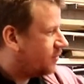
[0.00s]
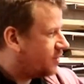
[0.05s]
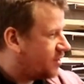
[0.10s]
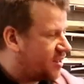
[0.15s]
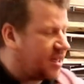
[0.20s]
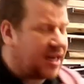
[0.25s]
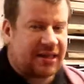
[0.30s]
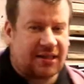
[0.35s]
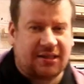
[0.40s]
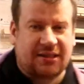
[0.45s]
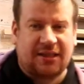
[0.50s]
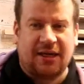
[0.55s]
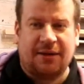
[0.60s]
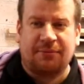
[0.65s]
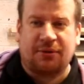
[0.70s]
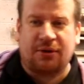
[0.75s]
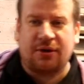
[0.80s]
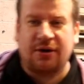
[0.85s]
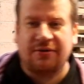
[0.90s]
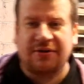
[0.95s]
stacked the
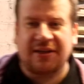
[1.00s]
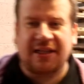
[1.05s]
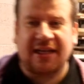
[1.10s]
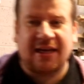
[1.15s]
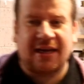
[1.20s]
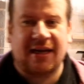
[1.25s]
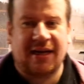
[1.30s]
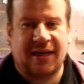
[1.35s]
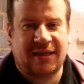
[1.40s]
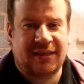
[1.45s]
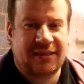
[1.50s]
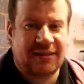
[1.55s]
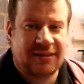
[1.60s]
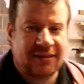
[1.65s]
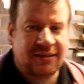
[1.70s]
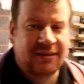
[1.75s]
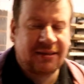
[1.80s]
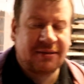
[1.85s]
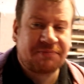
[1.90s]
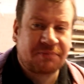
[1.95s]
timber over there,
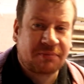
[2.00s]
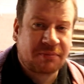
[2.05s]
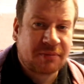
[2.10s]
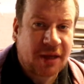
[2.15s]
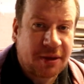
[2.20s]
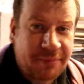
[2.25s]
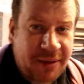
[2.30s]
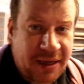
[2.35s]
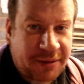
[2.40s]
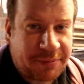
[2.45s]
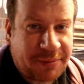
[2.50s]
made